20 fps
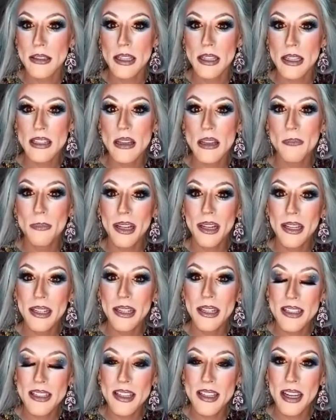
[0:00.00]
his
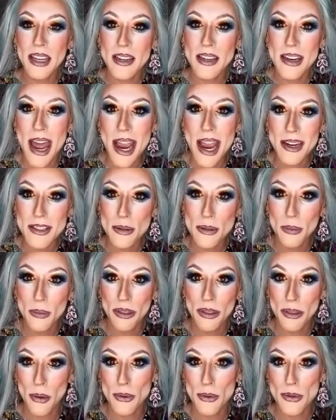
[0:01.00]
ability to connect with
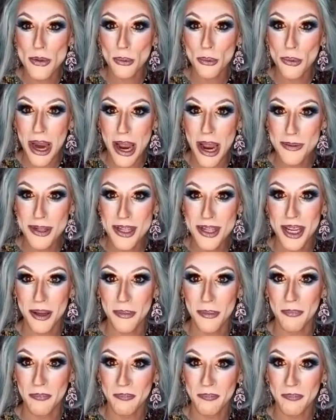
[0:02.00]
those around him.